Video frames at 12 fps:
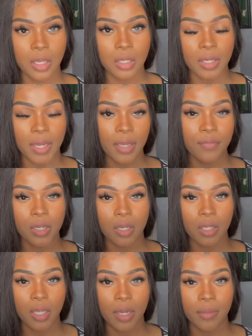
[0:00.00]
Not even
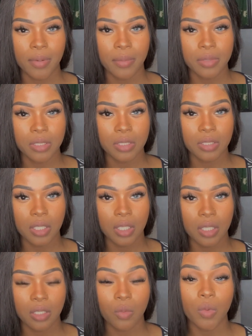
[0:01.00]
on camera, but just
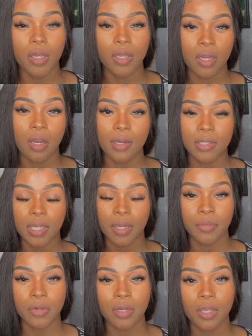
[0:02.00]
like, well yeah, on
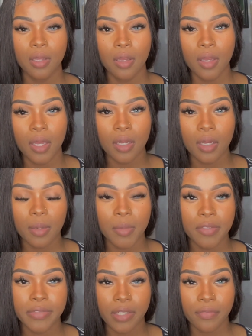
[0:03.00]
camera. It can come
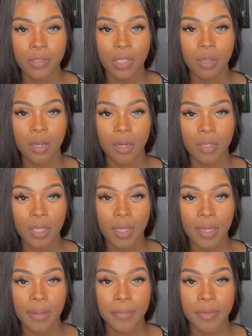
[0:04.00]
out differently on
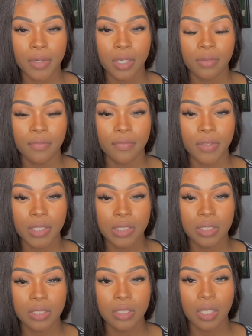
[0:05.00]
camera
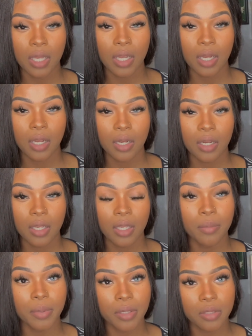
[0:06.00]
versus like
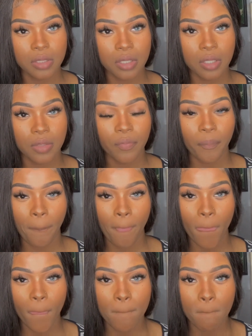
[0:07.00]
in person.
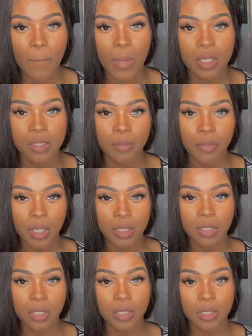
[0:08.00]
Cause in
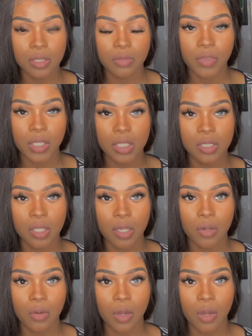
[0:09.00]
person it looks really subtle.